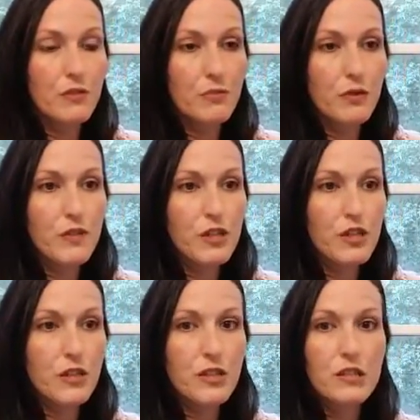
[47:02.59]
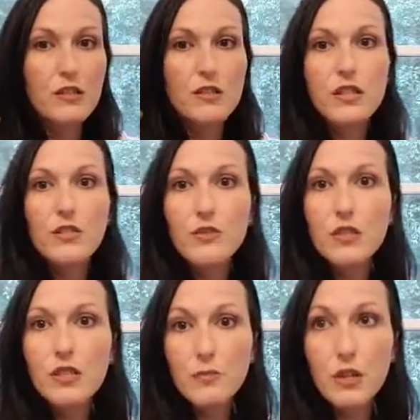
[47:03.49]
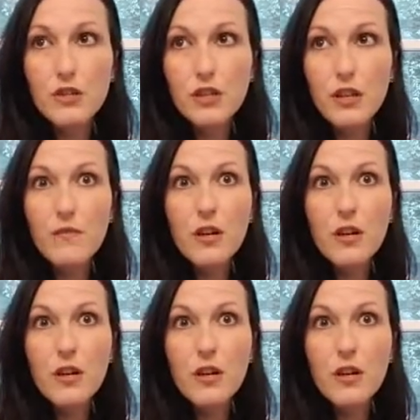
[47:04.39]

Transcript: the provision. God's going to use this person.